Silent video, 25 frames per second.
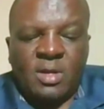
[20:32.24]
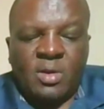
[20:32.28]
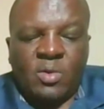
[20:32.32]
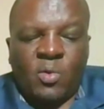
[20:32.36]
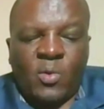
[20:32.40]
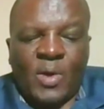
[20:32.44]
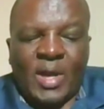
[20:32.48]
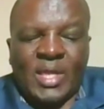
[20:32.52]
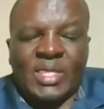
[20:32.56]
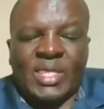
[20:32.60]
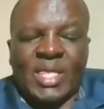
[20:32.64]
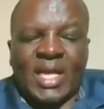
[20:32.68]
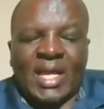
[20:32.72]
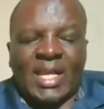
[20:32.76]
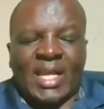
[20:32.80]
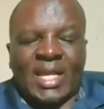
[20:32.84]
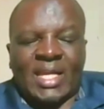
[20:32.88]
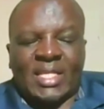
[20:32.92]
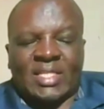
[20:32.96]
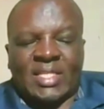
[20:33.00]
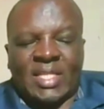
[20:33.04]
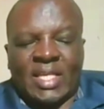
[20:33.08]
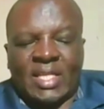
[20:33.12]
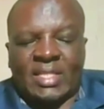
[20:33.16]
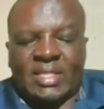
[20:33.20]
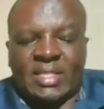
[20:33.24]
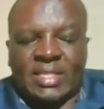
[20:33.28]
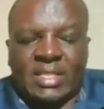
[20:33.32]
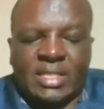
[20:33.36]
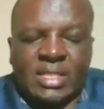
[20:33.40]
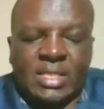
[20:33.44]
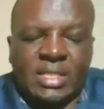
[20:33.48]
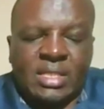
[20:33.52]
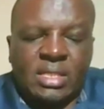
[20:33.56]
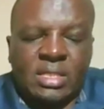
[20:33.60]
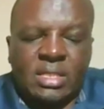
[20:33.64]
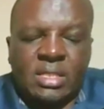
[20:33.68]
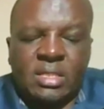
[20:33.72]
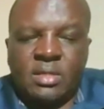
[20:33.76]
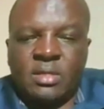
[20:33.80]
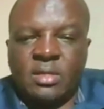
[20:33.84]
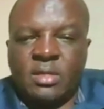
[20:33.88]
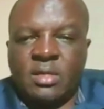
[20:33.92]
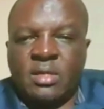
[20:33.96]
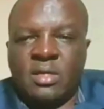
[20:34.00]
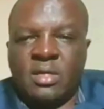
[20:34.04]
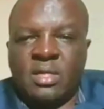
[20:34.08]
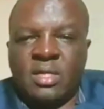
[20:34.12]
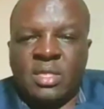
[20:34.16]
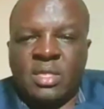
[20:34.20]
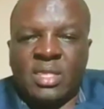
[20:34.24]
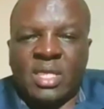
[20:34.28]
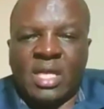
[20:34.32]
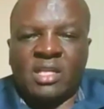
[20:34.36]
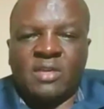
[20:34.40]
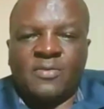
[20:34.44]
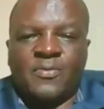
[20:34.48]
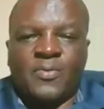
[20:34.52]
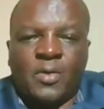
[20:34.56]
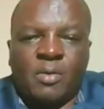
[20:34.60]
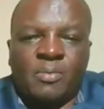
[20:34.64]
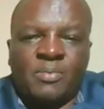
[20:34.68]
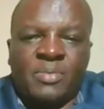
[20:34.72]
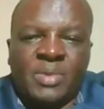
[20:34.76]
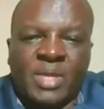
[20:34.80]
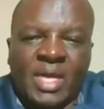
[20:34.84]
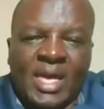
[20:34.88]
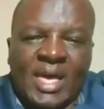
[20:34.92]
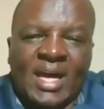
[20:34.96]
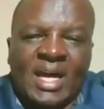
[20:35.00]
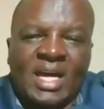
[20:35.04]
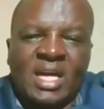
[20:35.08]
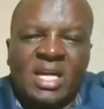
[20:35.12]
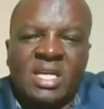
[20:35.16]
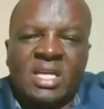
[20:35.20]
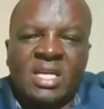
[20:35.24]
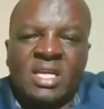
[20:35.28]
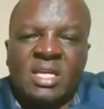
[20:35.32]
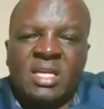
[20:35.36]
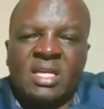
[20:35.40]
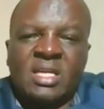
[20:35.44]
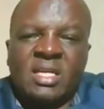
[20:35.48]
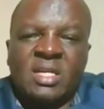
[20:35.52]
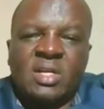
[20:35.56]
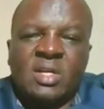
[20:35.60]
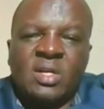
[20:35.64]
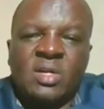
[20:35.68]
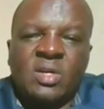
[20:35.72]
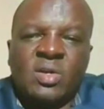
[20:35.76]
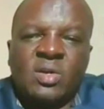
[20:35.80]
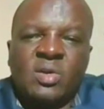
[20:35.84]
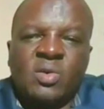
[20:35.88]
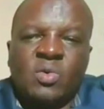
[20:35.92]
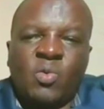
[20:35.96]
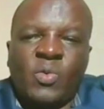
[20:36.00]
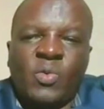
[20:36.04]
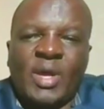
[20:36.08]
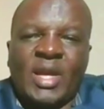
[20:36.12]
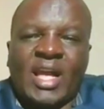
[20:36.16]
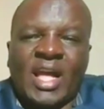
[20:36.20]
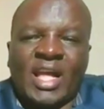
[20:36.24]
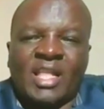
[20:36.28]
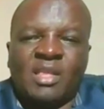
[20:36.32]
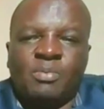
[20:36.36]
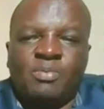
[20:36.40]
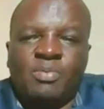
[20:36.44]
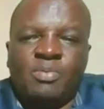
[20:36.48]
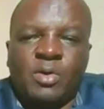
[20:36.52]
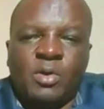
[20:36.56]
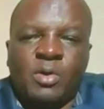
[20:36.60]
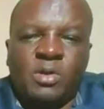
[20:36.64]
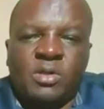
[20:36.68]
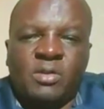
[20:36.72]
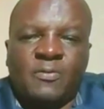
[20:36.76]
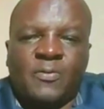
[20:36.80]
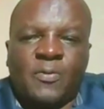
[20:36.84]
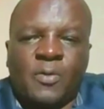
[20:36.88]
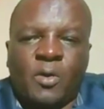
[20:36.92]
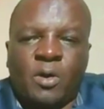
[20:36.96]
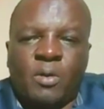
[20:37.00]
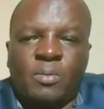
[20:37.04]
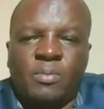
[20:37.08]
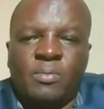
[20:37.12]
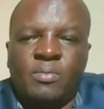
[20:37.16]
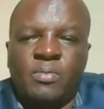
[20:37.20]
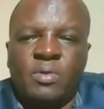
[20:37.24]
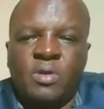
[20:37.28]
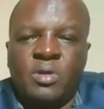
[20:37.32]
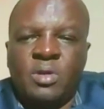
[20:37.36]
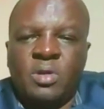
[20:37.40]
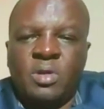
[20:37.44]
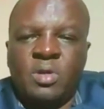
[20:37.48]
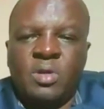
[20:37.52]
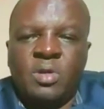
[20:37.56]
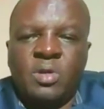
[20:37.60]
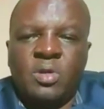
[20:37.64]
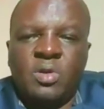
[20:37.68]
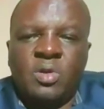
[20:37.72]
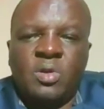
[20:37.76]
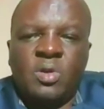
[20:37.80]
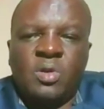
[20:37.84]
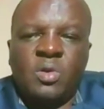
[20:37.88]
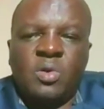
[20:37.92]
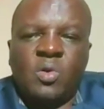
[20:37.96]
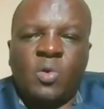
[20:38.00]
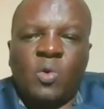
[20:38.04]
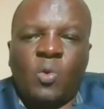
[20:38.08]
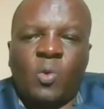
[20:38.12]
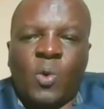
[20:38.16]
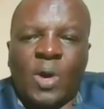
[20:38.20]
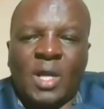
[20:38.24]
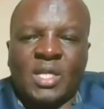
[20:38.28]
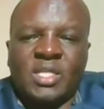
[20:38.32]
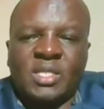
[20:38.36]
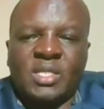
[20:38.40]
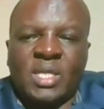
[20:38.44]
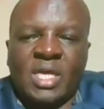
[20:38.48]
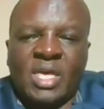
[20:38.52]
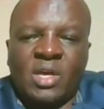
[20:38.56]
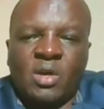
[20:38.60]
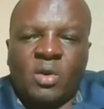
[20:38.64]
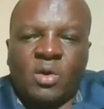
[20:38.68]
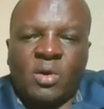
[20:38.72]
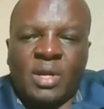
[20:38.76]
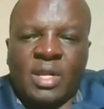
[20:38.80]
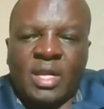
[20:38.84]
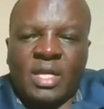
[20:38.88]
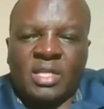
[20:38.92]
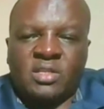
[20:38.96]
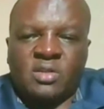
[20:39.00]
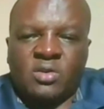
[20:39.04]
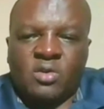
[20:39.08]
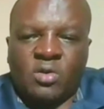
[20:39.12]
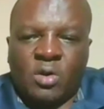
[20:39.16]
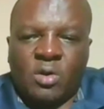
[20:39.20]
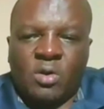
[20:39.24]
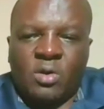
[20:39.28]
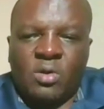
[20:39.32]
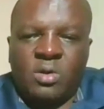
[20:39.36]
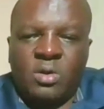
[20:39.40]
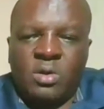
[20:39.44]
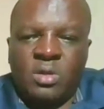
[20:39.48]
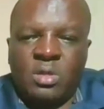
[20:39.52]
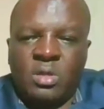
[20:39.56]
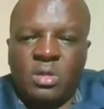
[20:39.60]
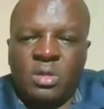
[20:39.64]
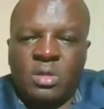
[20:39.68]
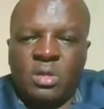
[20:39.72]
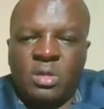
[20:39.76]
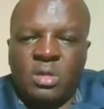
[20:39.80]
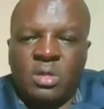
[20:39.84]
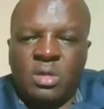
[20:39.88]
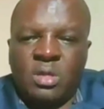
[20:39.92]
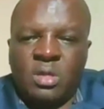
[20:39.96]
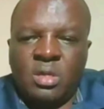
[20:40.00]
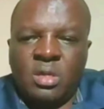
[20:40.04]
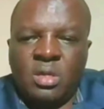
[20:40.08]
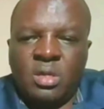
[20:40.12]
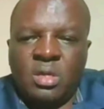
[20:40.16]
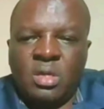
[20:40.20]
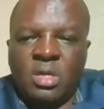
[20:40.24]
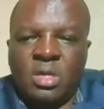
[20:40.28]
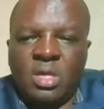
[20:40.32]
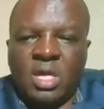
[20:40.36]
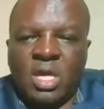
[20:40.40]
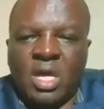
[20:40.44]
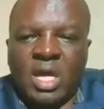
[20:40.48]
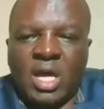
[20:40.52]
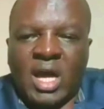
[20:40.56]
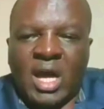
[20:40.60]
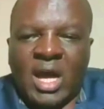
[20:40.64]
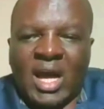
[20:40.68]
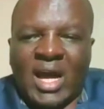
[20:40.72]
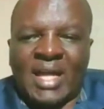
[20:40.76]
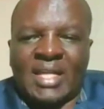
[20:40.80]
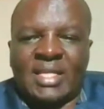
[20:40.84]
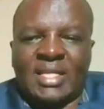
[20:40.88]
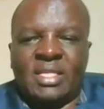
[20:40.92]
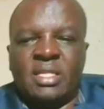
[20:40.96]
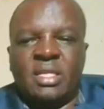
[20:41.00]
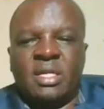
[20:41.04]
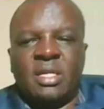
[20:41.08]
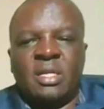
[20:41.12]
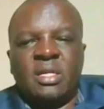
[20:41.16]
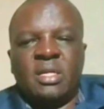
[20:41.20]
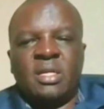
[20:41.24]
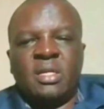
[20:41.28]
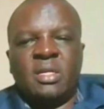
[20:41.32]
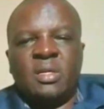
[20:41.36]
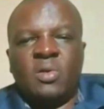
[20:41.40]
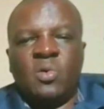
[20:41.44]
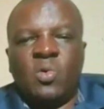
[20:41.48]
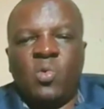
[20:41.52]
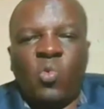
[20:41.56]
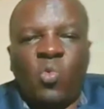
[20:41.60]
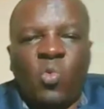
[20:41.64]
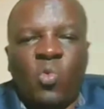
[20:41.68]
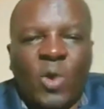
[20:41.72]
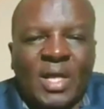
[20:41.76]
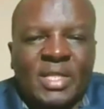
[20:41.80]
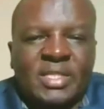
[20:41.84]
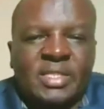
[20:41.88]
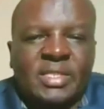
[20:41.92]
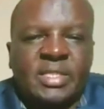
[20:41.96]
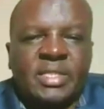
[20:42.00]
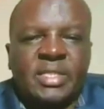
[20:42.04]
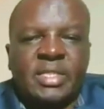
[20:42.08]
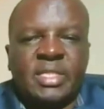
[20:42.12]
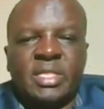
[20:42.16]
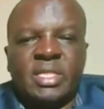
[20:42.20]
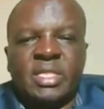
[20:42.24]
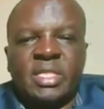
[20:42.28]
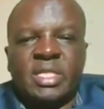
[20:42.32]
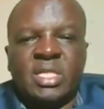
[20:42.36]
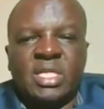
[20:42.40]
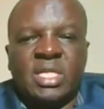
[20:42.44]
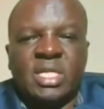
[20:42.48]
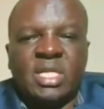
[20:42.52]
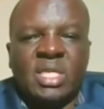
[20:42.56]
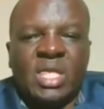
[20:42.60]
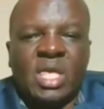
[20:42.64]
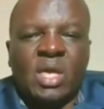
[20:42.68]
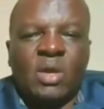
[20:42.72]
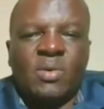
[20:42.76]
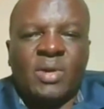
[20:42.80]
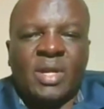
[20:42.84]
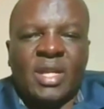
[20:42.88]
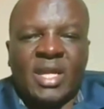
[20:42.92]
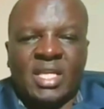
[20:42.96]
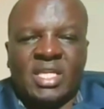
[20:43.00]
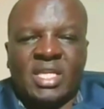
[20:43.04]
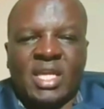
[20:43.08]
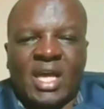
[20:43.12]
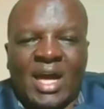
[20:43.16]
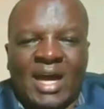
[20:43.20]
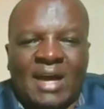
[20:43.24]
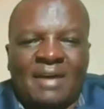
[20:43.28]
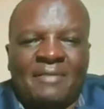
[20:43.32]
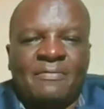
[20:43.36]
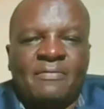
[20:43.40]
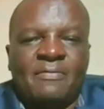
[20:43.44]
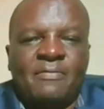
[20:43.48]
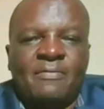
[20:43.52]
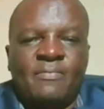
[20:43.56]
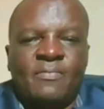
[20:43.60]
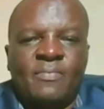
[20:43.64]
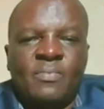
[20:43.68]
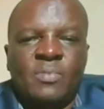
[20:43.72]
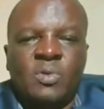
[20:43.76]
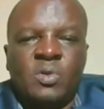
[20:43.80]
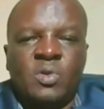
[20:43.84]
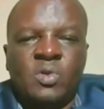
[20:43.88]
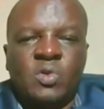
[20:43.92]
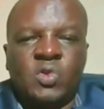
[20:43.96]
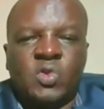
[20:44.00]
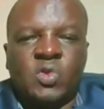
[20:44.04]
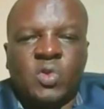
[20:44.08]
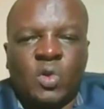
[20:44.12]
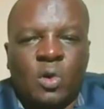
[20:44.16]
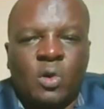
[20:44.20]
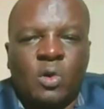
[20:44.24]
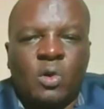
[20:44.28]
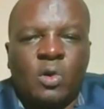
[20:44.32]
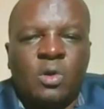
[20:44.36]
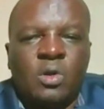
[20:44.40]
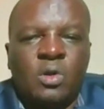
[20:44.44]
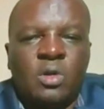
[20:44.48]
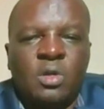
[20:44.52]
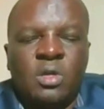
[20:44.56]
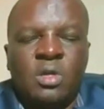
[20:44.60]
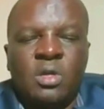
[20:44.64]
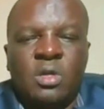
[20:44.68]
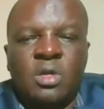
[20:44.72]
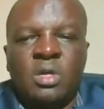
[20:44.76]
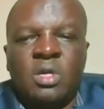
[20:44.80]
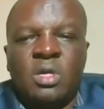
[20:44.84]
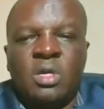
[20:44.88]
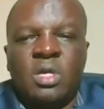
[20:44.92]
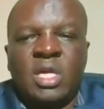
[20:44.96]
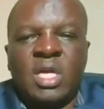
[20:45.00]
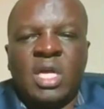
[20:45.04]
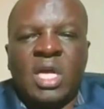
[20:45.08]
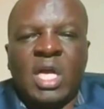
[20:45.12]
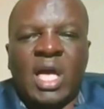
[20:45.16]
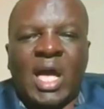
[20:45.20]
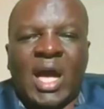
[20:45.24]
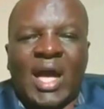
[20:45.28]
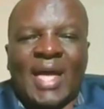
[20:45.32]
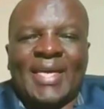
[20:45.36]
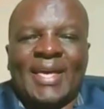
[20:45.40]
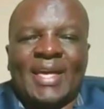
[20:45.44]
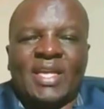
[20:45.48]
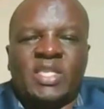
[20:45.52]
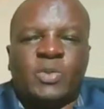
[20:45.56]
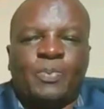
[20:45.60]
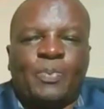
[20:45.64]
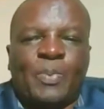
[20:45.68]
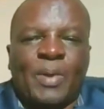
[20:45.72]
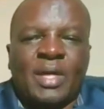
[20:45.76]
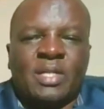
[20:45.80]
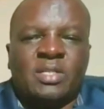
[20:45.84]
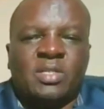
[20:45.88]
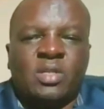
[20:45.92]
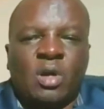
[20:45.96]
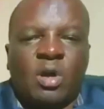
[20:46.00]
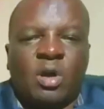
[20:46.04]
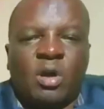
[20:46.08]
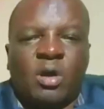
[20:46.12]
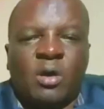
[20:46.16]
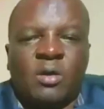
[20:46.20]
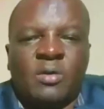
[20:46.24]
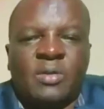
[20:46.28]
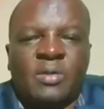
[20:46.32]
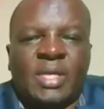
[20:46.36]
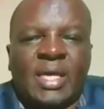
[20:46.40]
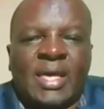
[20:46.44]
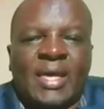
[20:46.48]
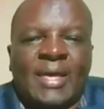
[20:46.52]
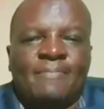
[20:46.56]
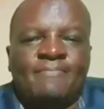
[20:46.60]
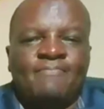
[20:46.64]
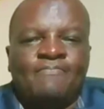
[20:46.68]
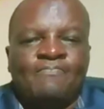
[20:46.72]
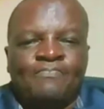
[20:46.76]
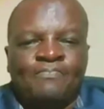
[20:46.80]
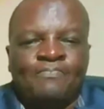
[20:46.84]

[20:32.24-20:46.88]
when they are assessed, then from there, we can build from what they already know and what they already have. So I expect all the